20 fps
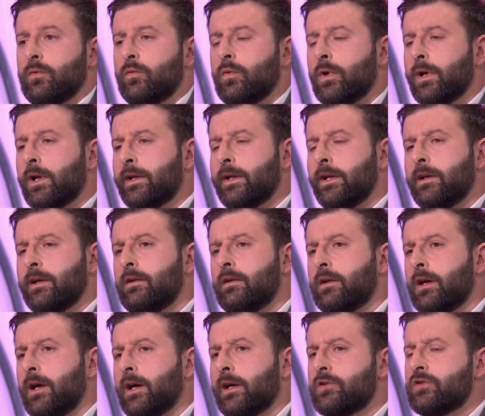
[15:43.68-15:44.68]
Well, I think
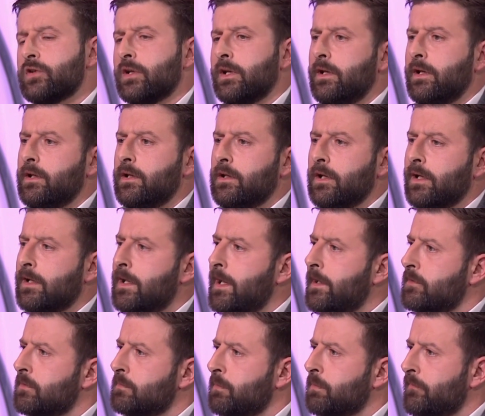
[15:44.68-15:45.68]
actually a
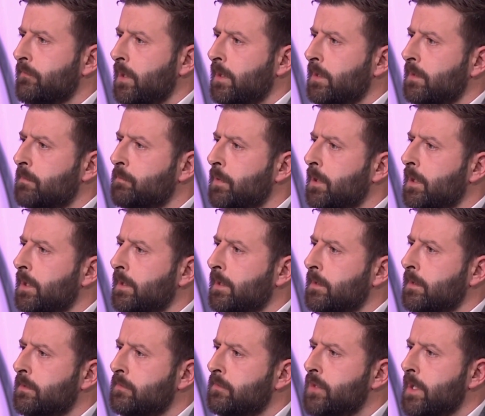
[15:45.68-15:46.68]
letter provided
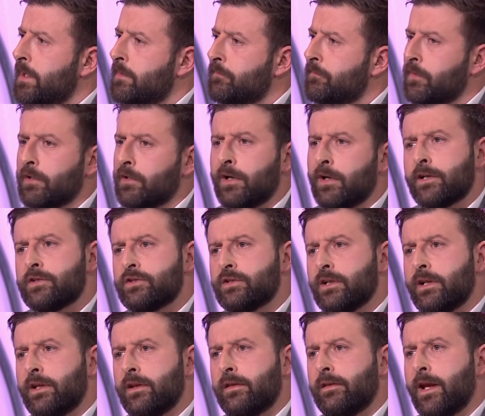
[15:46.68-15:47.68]
by Jennifer
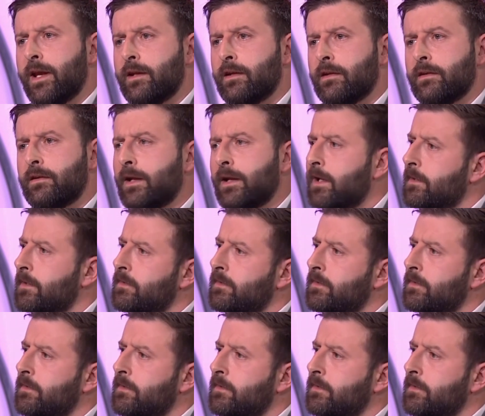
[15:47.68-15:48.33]
actually stated that...